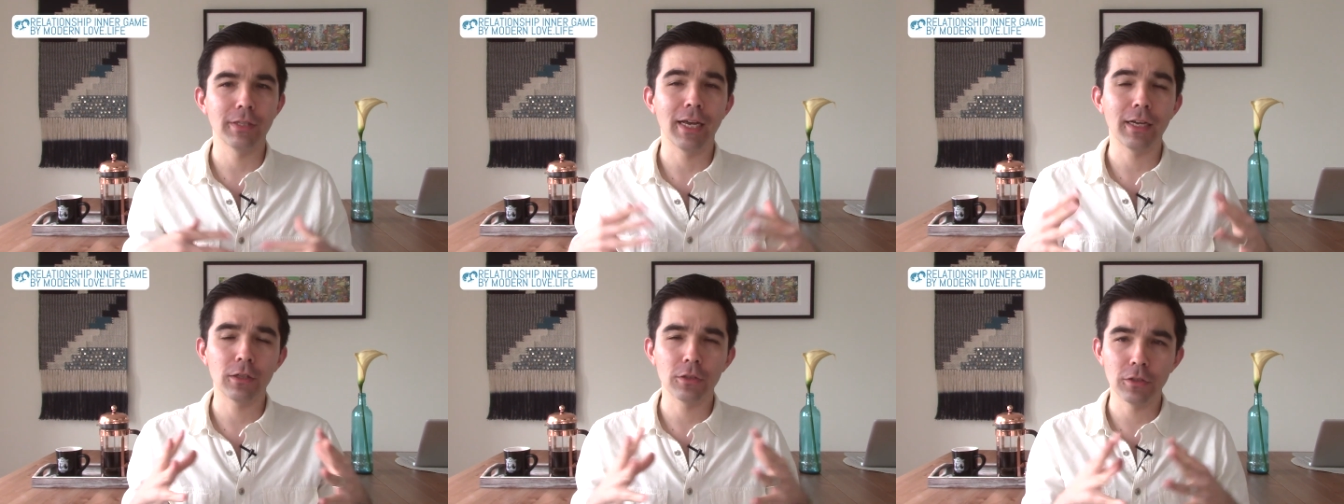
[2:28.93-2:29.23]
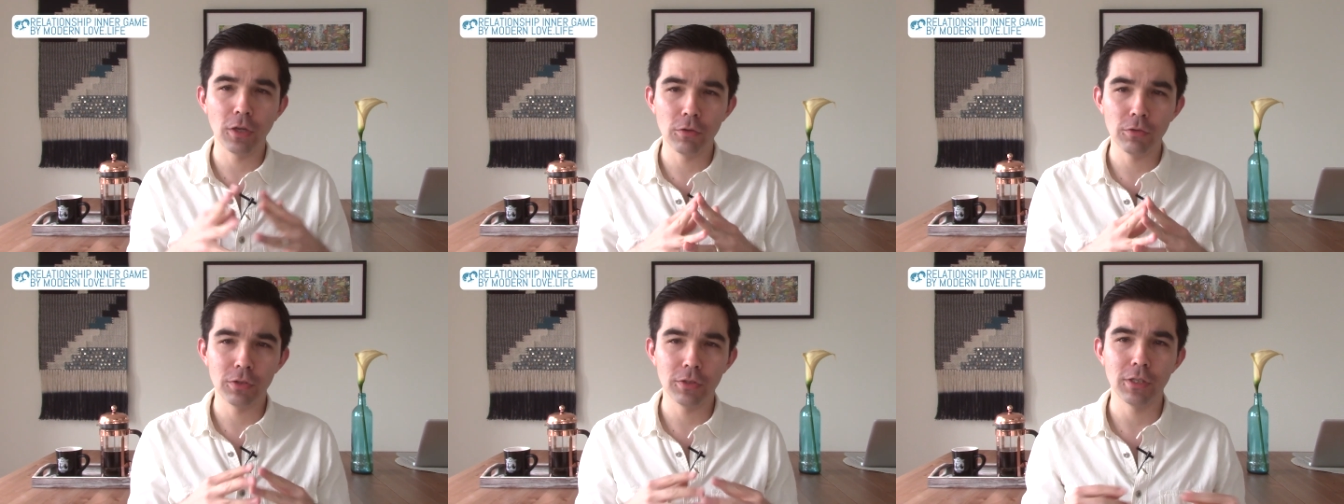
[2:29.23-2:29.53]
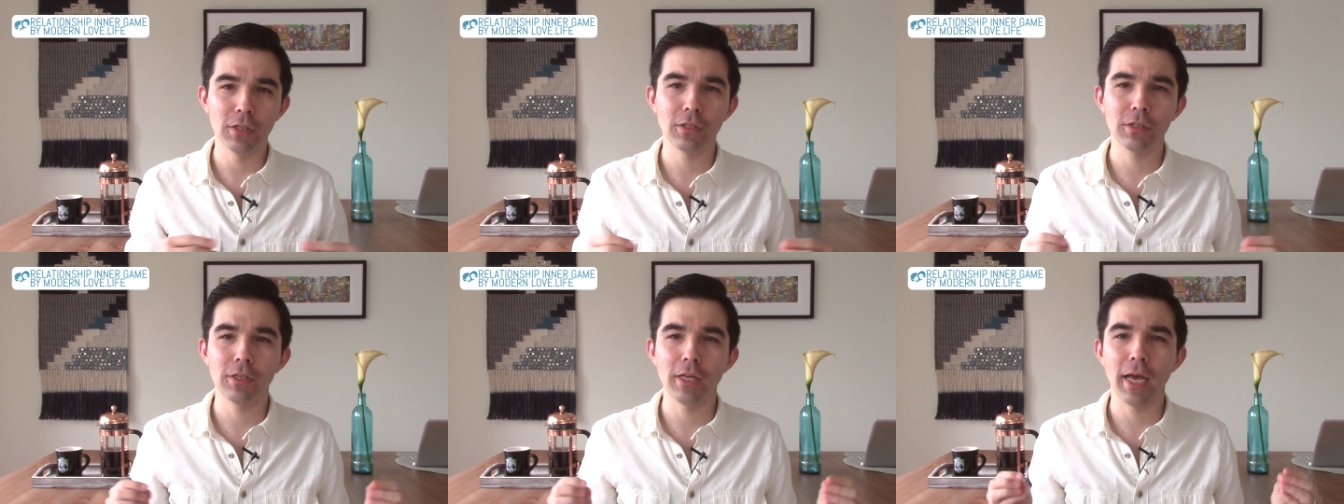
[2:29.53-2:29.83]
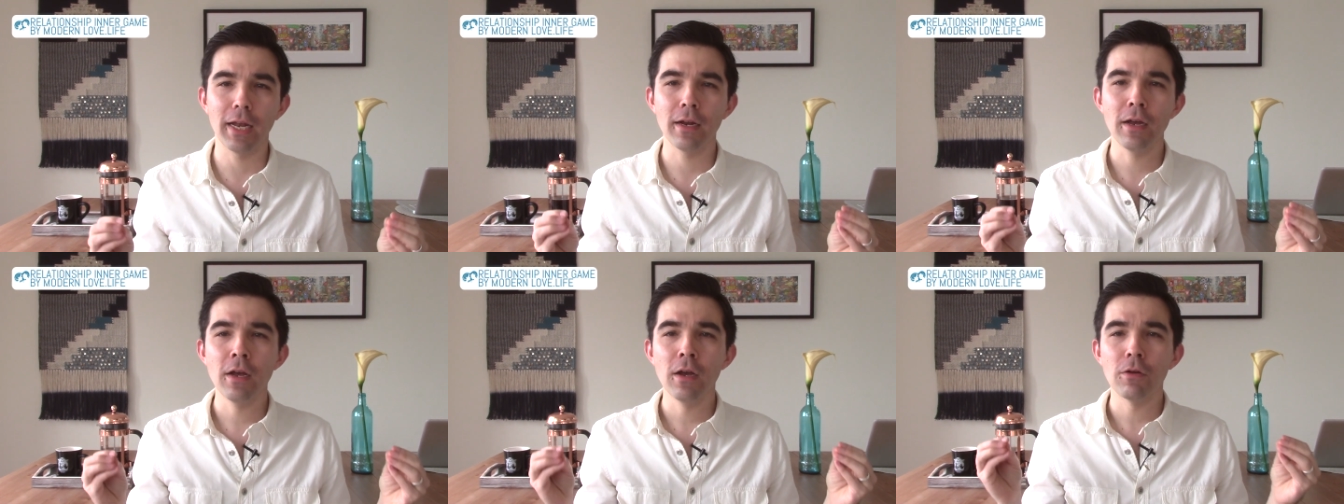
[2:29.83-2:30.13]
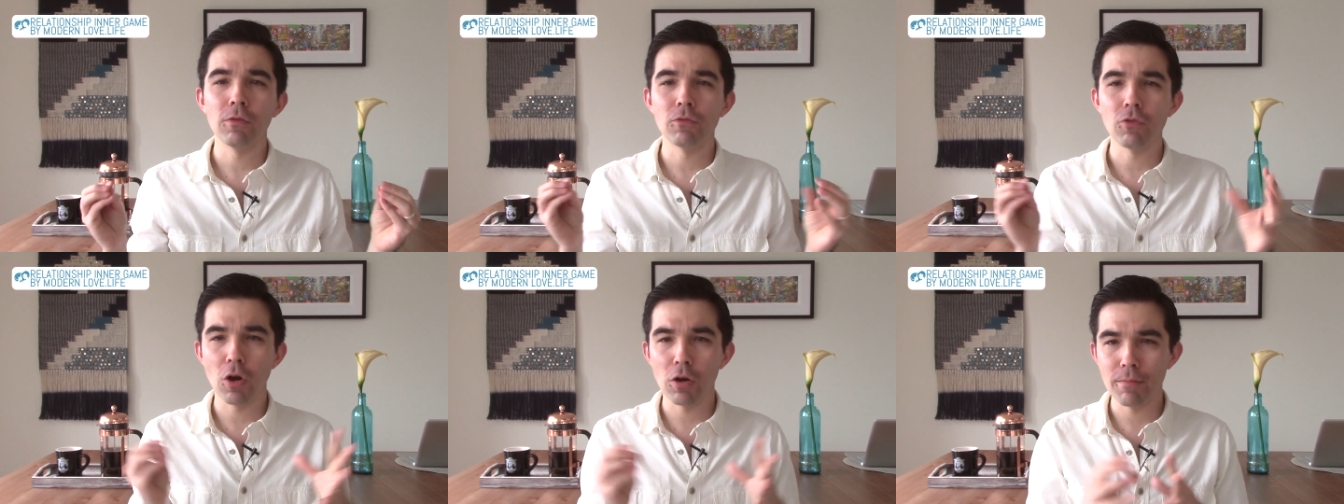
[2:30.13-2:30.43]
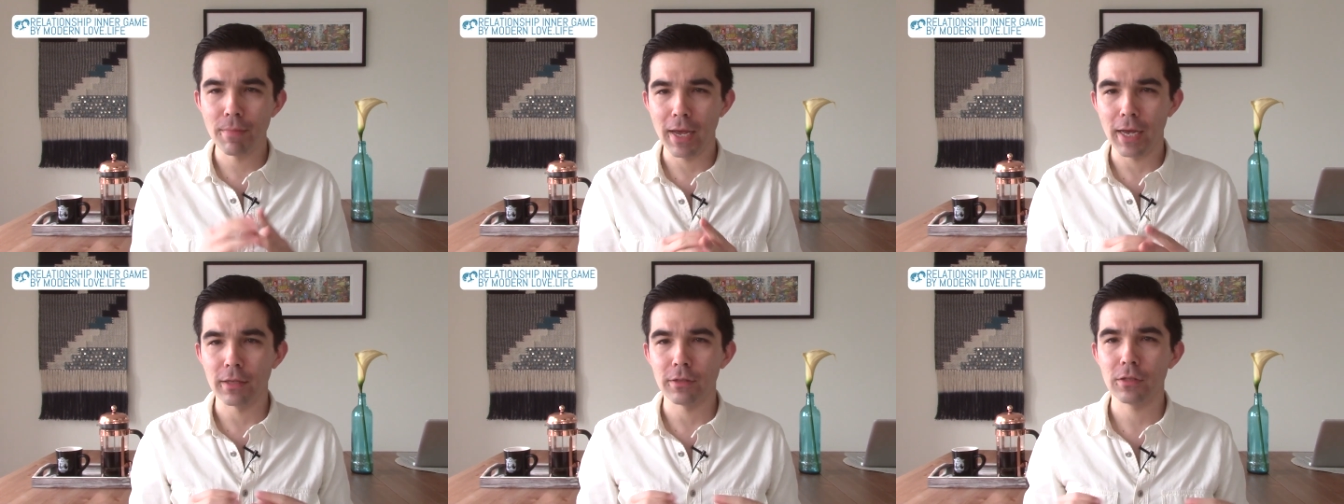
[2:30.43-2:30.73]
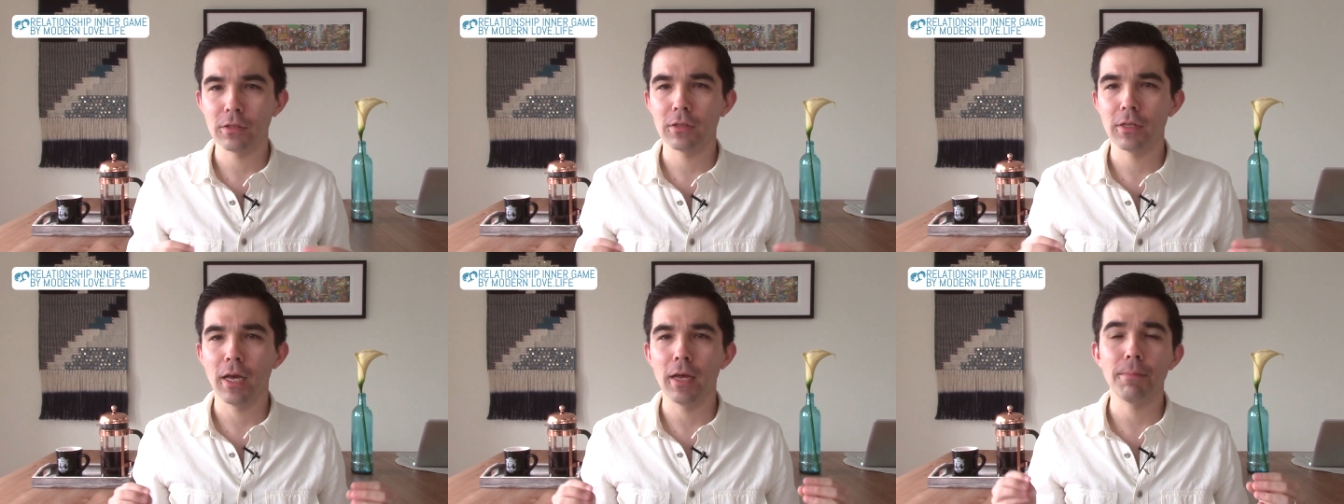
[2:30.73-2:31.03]
that closeness, that
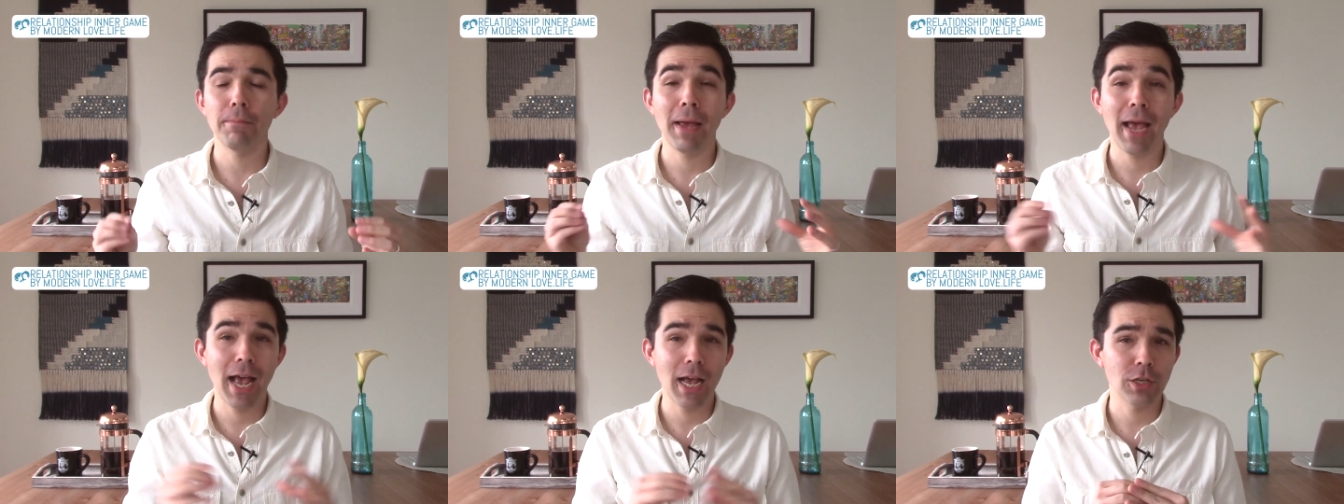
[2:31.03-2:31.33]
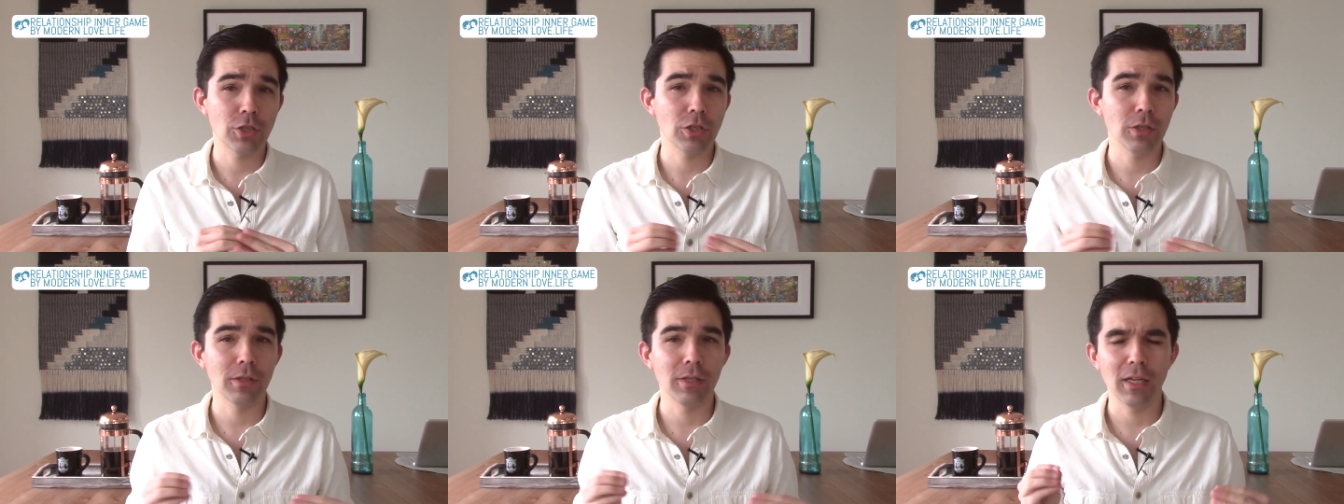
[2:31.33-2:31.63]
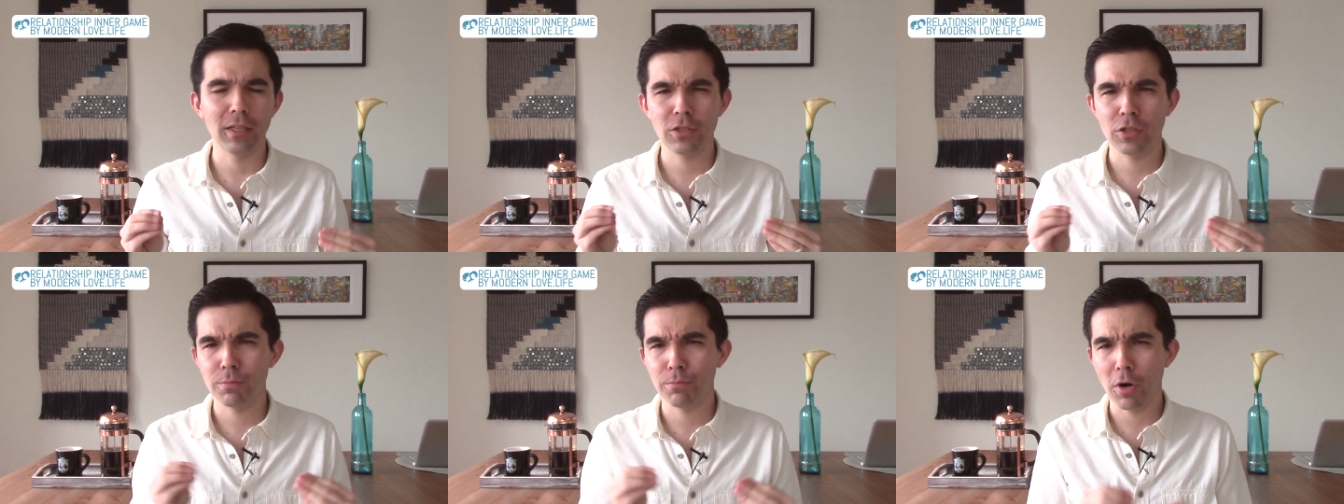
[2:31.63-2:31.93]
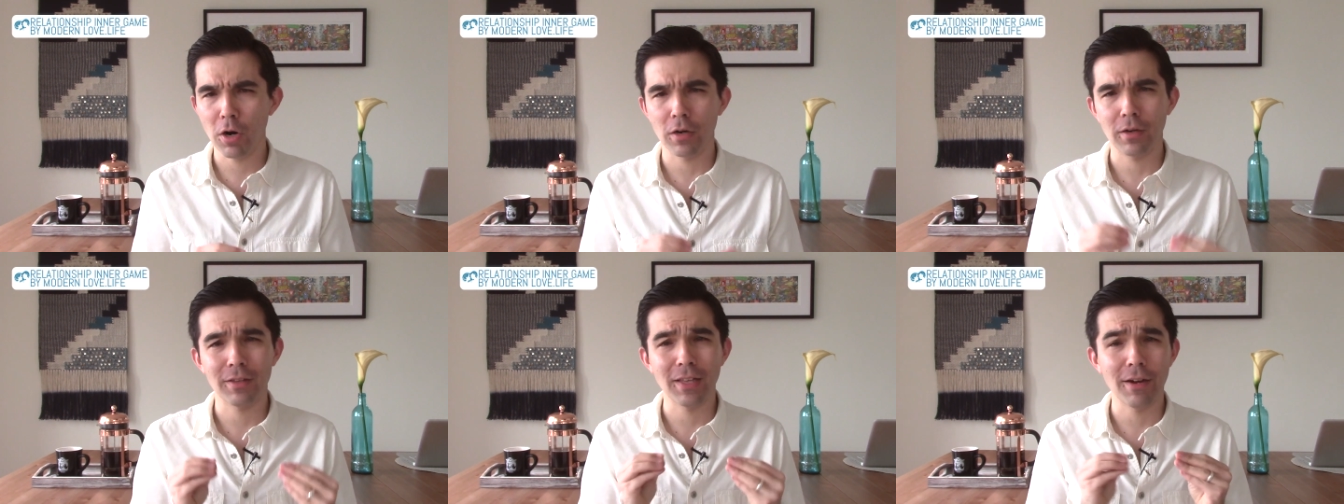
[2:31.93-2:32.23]
romance, that passion, that spark,